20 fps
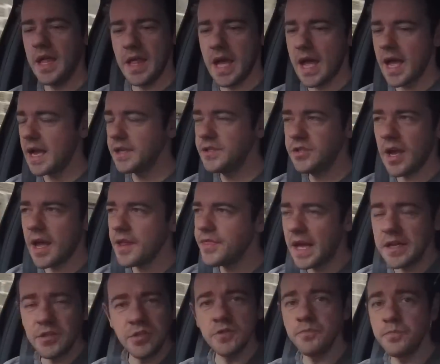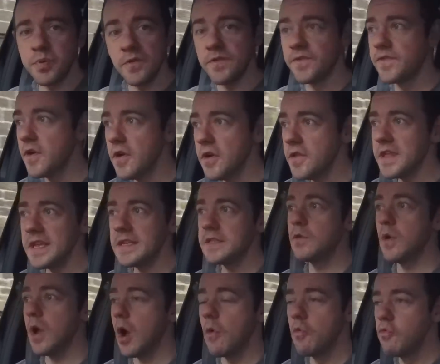I just prefer this
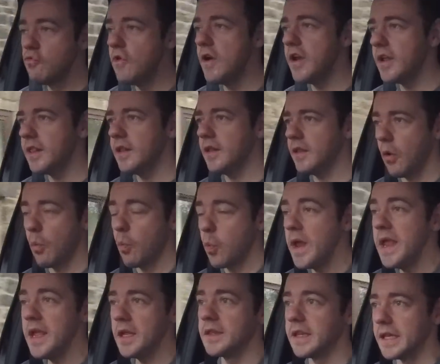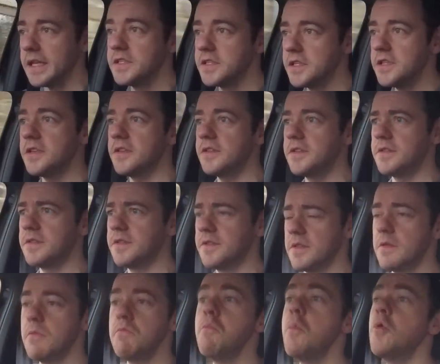real weirdly to the
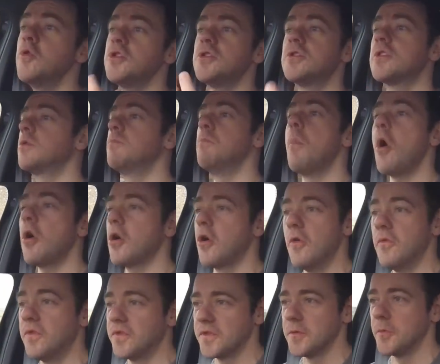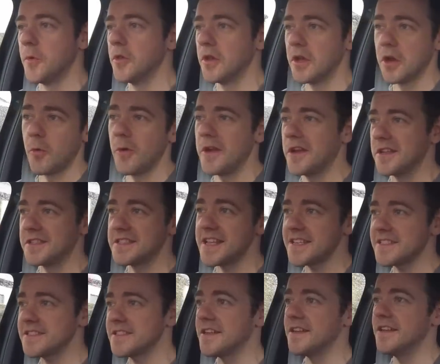much more comfortable and quicker
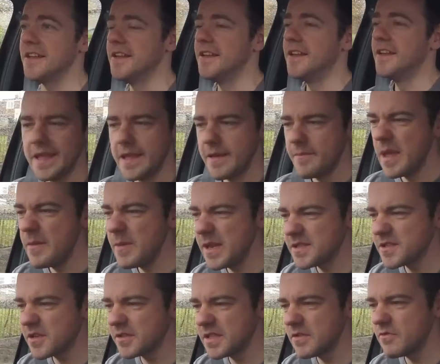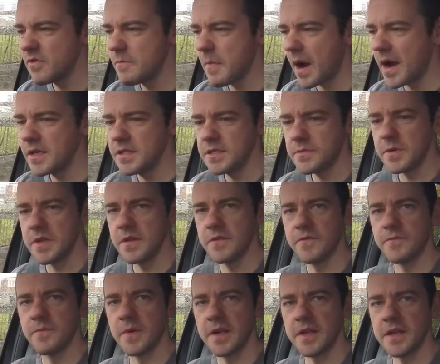Tesla. Maybe it's because it reminds me
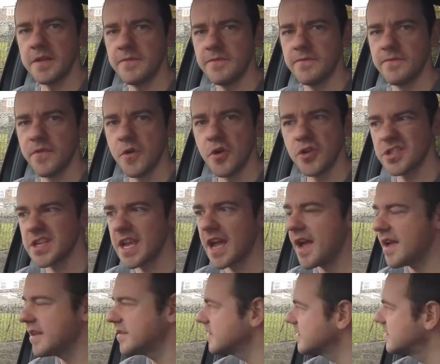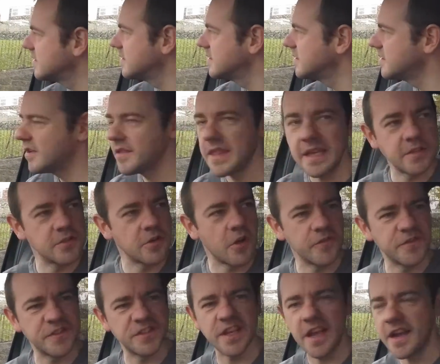of my first cars, that sort
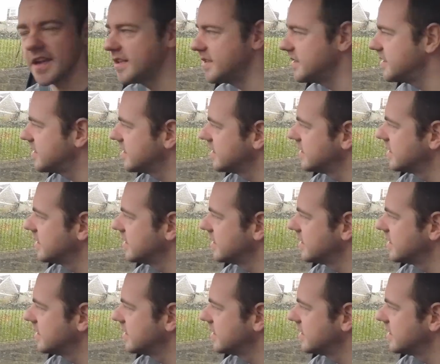of size,